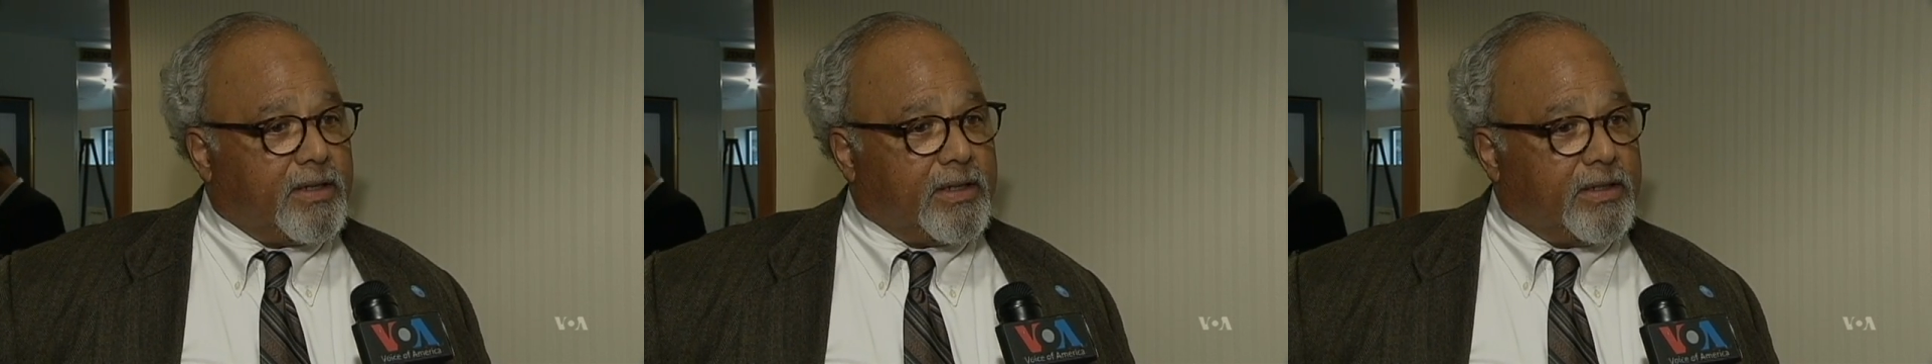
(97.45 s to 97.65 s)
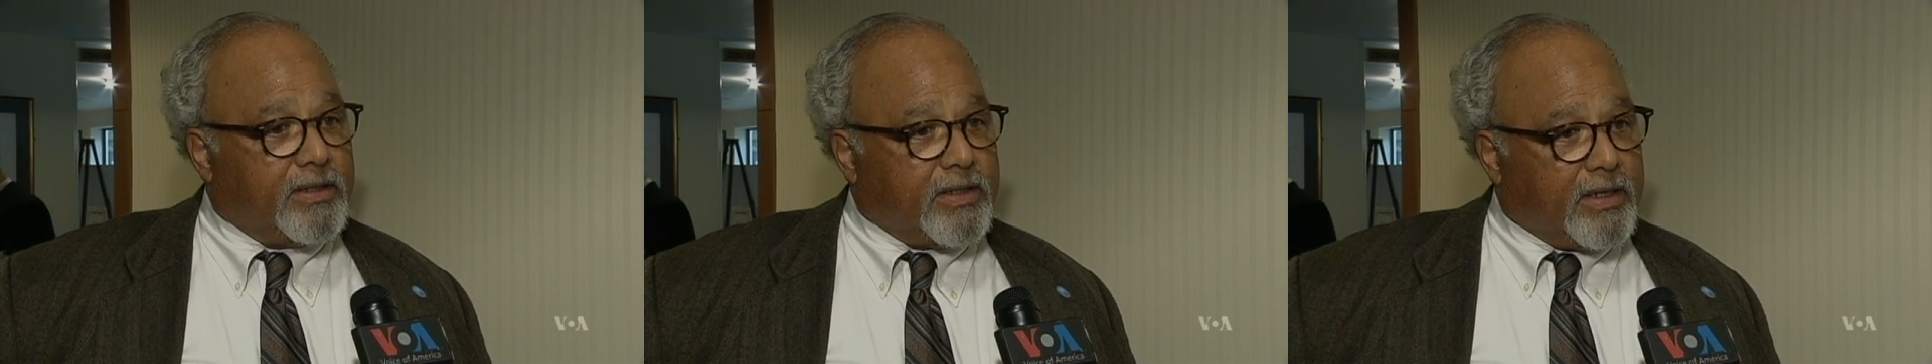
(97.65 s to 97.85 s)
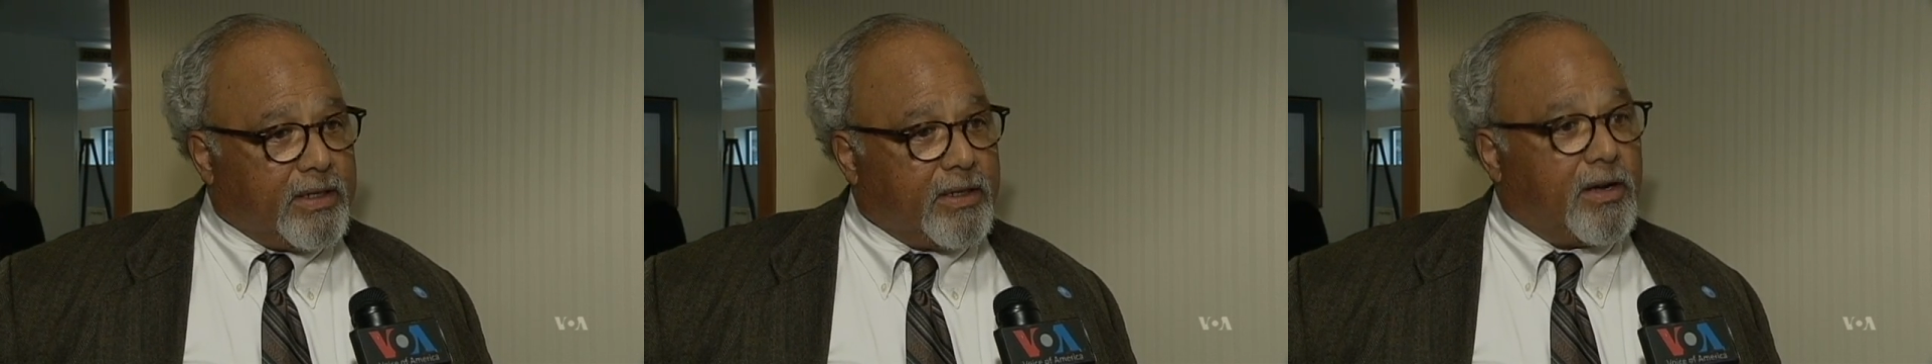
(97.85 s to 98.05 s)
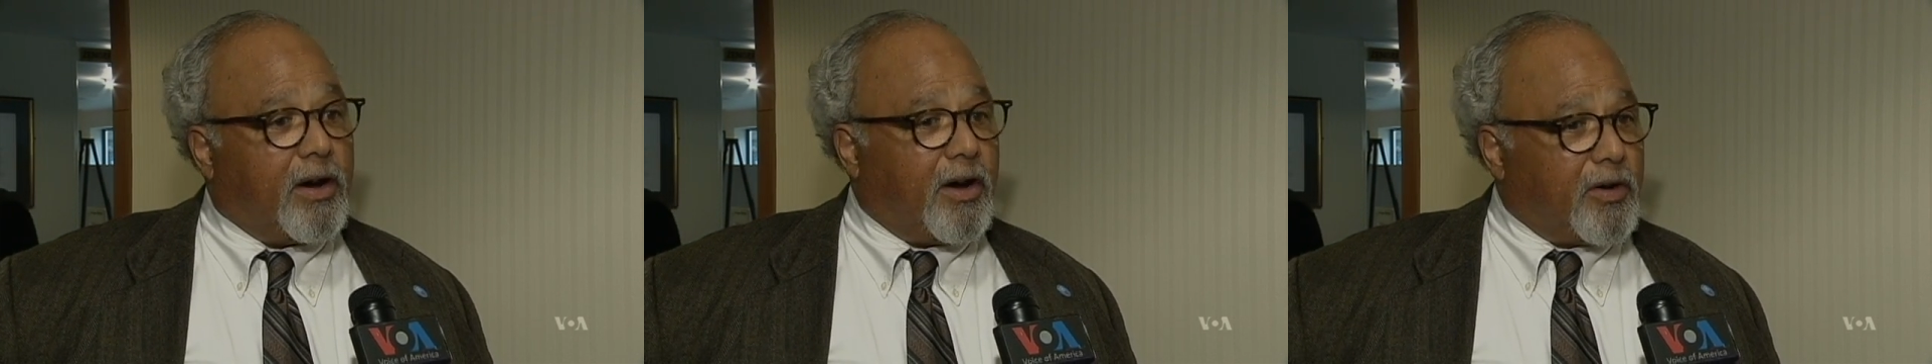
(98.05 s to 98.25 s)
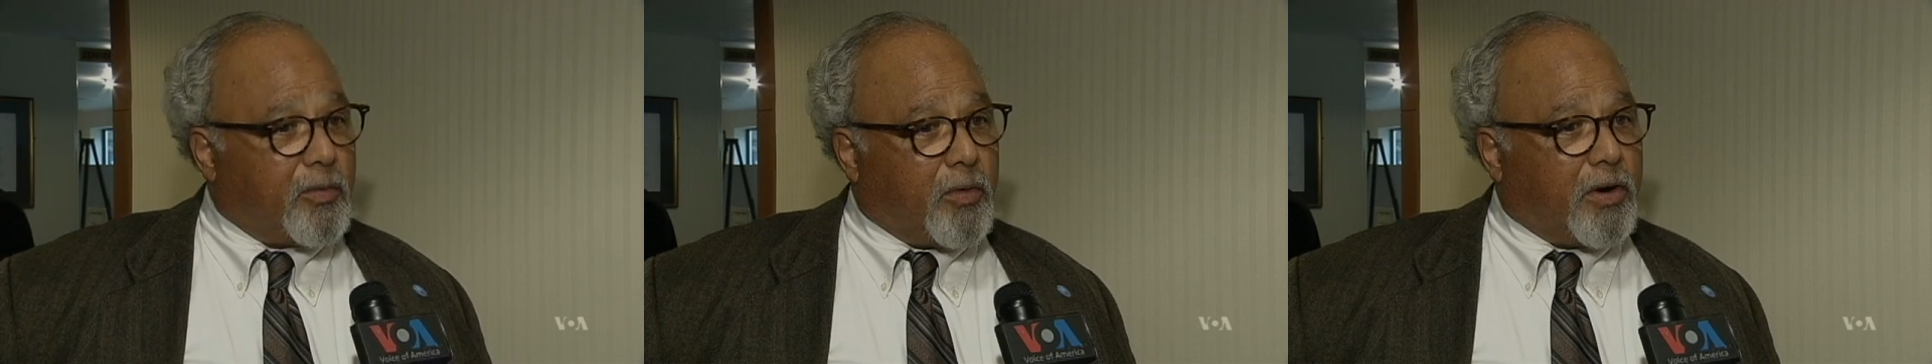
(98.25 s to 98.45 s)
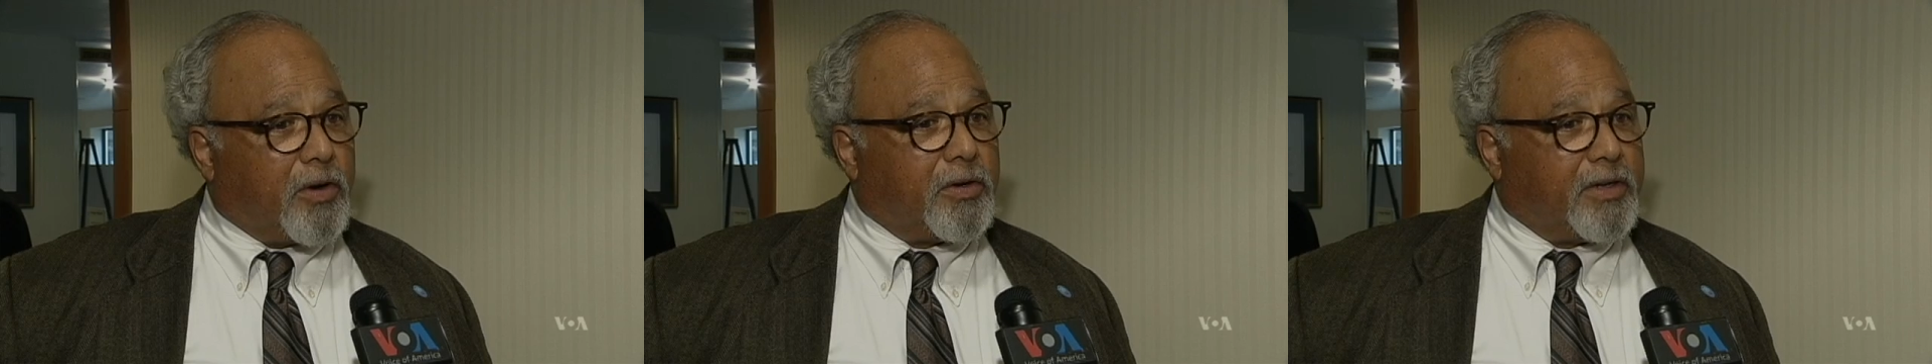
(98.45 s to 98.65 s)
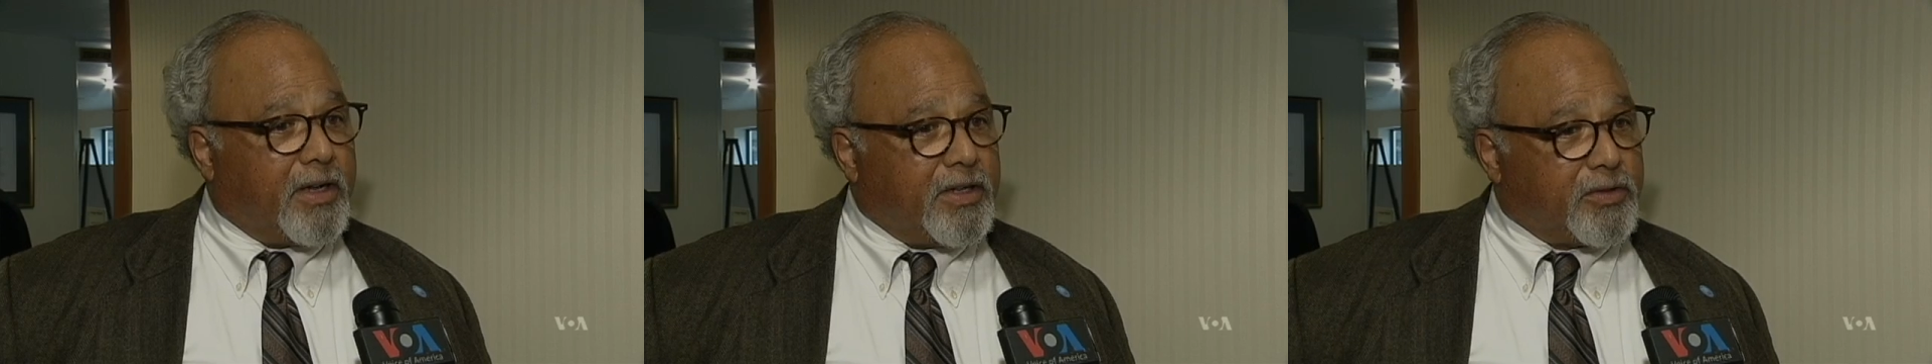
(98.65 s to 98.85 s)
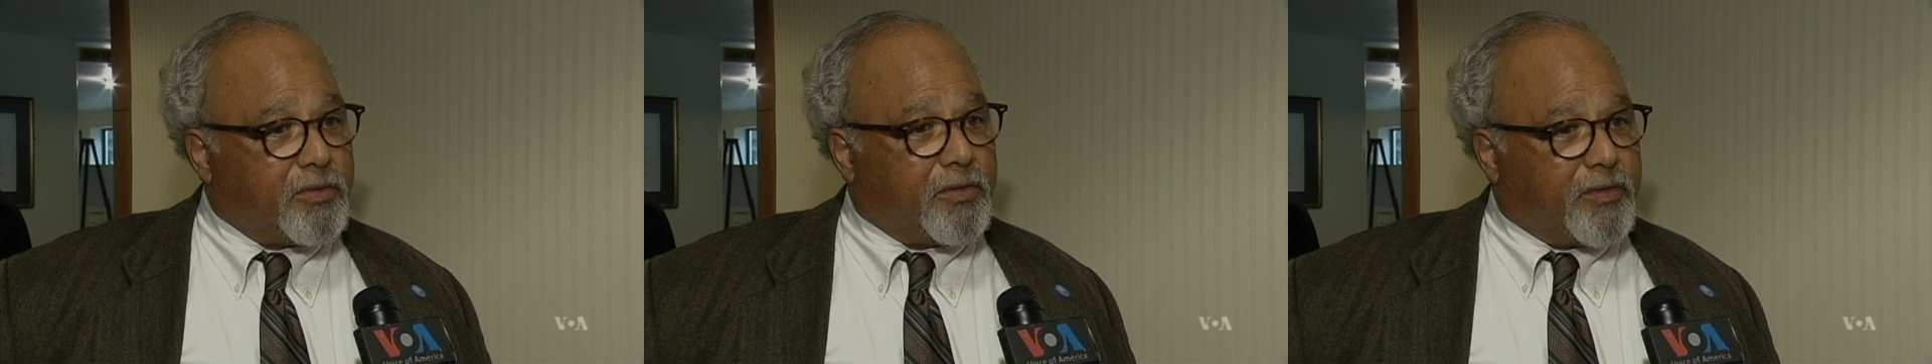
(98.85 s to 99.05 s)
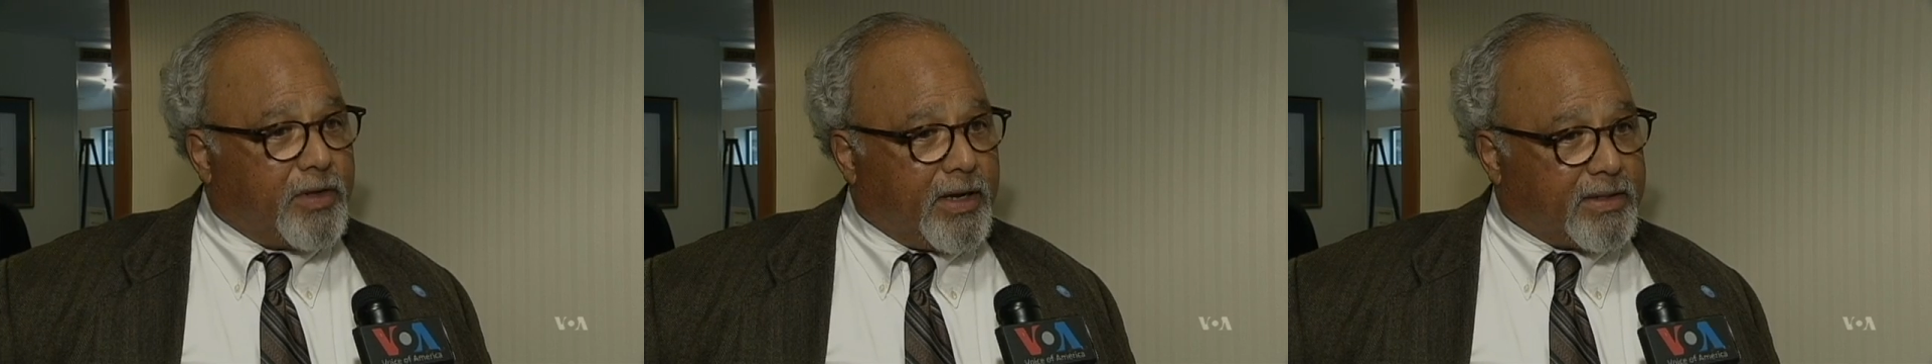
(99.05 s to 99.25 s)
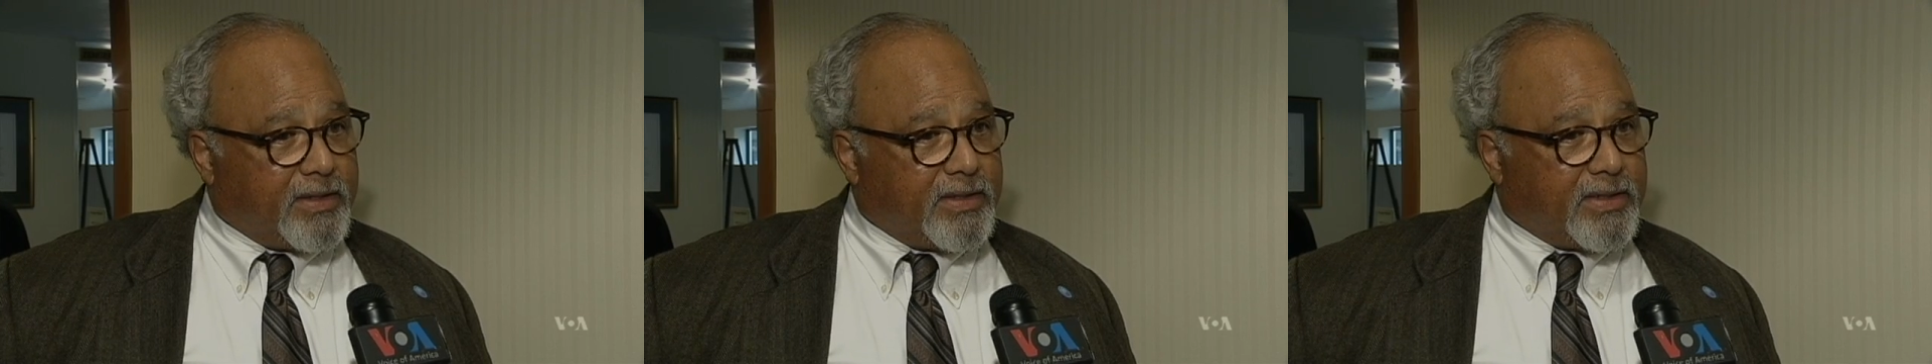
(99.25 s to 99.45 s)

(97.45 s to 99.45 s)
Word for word: indeed hard work does reflect